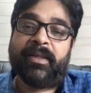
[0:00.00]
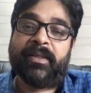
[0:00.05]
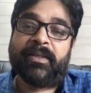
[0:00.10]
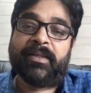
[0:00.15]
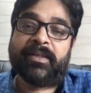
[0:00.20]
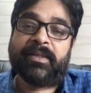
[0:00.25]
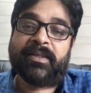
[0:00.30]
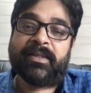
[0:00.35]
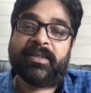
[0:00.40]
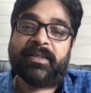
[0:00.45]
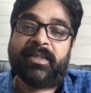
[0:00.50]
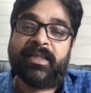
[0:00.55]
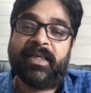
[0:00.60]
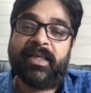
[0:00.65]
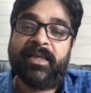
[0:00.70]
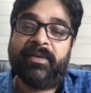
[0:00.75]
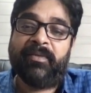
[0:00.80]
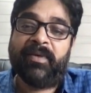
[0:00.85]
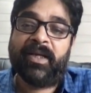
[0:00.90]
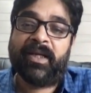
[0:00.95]

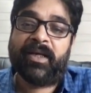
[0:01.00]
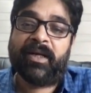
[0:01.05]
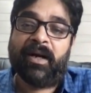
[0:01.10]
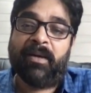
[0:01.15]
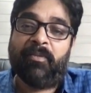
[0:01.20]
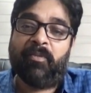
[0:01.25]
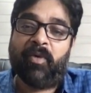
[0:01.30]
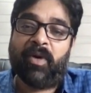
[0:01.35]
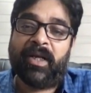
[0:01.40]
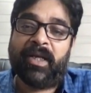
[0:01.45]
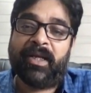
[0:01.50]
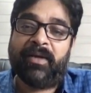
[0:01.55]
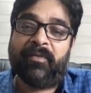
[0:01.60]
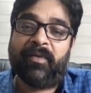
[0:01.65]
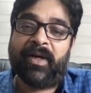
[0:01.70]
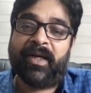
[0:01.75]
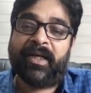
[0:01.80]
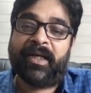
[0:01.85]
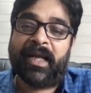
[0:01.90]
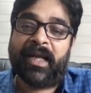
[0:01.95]
C will come only
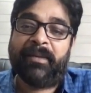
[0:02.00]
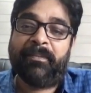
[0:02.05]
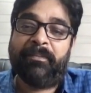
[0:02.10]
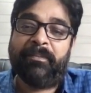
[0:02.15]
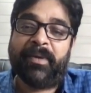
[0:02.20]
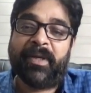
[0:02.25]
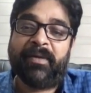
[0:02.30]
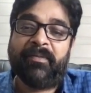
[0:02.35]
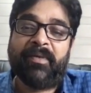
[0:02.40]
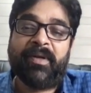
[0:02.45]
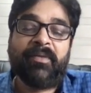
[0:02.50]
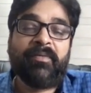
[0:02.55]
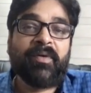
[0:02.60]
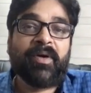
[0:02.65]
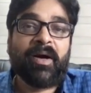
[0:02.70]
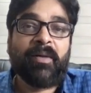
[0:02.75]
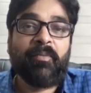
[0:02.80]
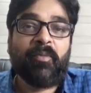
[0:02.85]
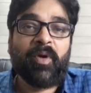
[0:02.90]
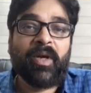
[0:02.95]
one time, B will
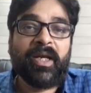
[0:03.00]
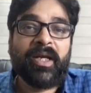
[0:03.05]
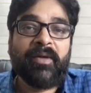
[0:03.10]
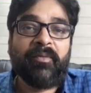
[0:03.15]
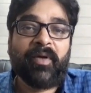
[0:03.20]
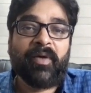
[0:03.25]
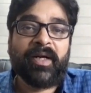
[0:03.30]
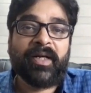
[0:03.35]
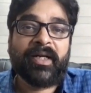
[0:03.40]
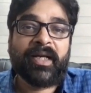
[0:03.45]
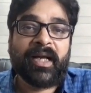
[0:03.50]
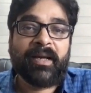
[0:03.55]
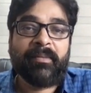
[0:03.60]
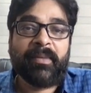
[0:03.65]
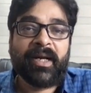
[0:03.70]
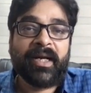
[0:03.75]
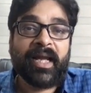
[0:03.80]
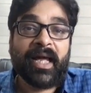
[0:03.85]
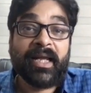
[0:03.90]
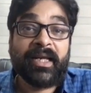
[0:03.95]
come only one time,
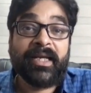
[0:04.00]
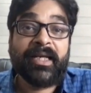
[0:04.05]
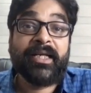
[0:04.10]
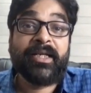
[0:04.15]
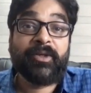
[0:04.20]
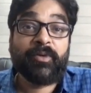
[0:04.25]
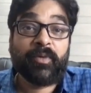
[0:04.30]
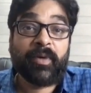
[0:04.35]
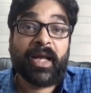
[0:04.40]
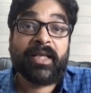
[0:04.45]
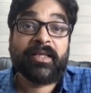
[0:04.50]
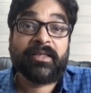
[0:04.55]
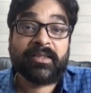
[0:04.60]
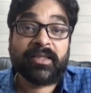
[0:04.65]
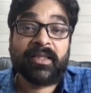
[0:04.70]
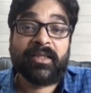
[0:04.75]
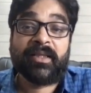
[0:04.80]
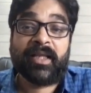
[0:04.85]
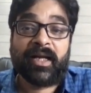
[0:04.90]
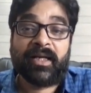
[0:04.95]
and I need to
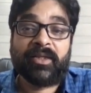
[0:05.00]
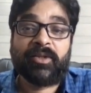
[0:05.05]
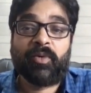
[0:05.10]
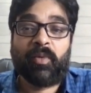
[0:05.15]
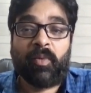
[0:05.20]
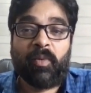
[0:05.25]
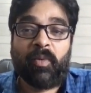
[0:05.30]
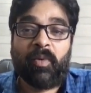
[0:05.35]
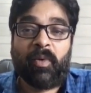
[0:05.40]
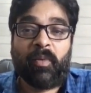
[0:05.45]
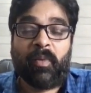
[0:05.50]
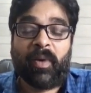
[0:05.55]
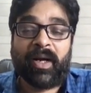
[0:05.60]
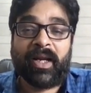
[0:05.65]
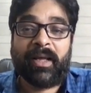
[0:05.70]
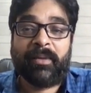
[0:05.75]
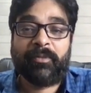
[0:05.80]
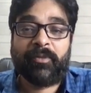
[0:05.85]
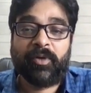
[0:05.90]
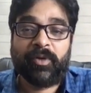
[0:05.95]
cancel that. So what
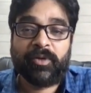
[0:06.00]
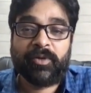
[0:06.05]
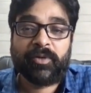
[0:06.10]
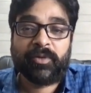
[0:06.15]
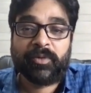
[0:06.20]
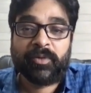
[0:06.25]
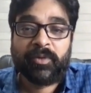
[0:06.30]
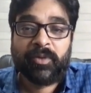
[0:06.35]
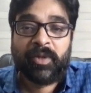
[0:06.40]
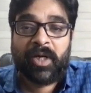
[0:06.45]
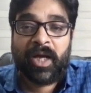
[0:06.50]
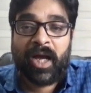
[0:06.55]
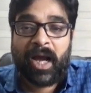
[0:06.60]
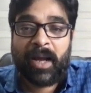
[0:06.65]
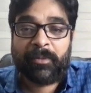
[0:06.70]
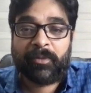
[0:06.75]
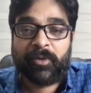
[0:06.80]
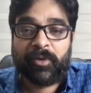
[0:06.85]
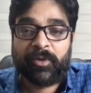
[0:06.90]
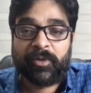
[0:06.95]
I am going to do, I
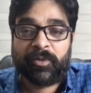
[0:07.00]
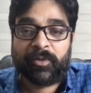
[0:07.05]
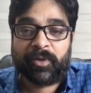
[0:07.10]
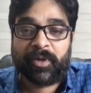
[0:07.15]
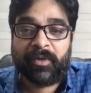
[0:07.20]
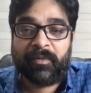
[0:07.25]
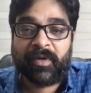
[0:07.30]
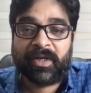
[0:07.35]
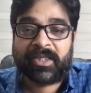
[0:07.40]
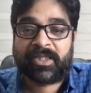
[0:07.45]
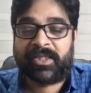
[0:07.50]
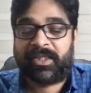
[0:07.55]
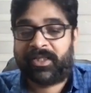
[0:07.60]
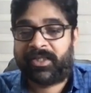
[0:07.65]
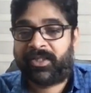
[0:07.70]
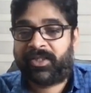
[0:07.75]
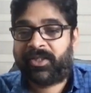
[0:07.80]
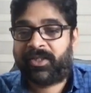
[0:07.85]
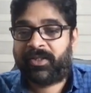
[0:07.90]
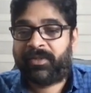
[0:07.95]
am going to reverse
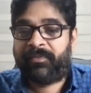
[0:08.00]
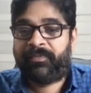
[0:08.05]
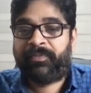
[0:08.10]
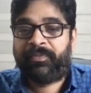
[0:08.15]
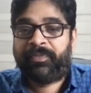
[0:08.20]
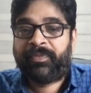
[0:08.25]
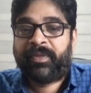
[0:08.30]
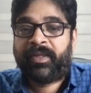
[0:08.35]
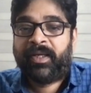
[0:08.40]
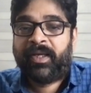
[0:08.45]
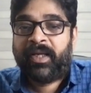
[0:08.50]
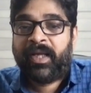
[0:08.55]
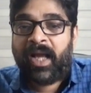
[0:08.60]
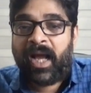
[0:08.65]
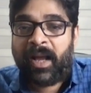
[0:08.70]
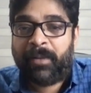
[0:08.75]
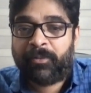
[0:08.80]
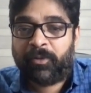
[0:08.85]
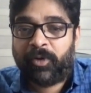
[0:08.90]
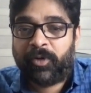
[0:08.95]
it.
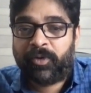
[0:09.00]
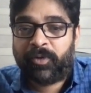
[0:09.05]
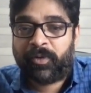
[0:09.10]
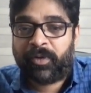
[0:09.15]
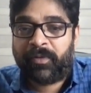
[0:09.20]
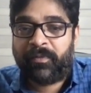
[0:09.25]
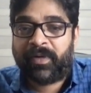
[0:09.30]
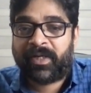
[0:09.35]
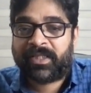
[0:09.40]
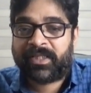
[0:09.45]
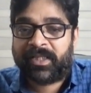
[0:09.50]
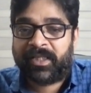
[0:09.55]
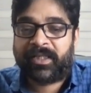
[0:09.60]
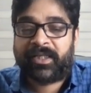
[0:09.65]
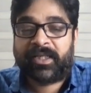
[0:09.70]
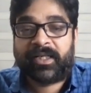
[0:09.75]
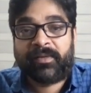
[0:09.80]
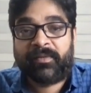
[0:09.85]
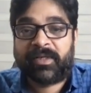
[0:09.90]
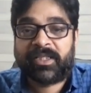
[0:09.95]
I am going to reverse it.
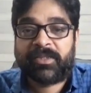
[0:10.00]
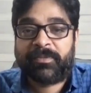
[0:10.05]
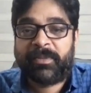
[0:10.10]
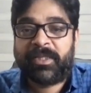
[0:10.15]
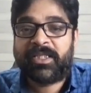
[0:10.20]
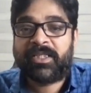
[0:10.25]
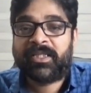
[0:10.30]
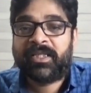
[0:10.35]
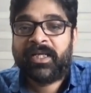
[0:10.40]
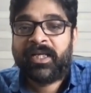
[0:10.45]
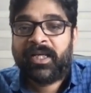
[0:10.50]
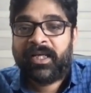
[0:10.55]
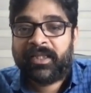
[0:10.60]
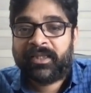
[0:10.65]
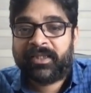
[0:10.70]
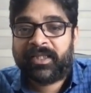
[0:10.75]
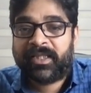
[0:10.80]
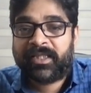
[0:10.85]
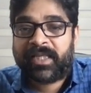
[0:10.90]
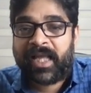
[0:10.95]
Reverse means
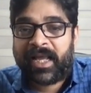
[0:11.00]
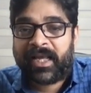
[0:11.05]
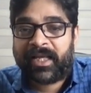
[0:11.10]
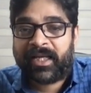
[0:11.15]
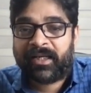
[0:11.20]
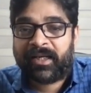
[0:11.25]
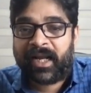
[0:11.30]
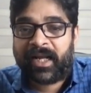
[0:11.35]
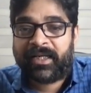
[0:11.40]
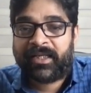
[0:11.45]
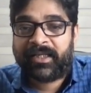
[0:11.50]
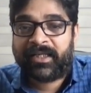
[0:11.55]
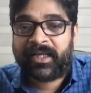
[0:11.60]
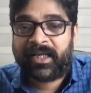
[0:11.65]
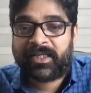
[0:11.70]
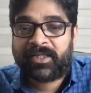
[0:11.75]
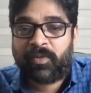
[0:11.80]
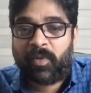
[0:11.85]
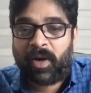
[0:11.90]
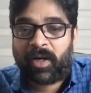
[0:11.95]
this I can write it
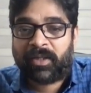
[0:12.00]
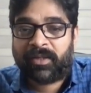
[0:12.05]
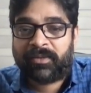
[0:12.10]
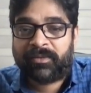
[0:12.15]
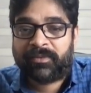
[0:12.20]
as what?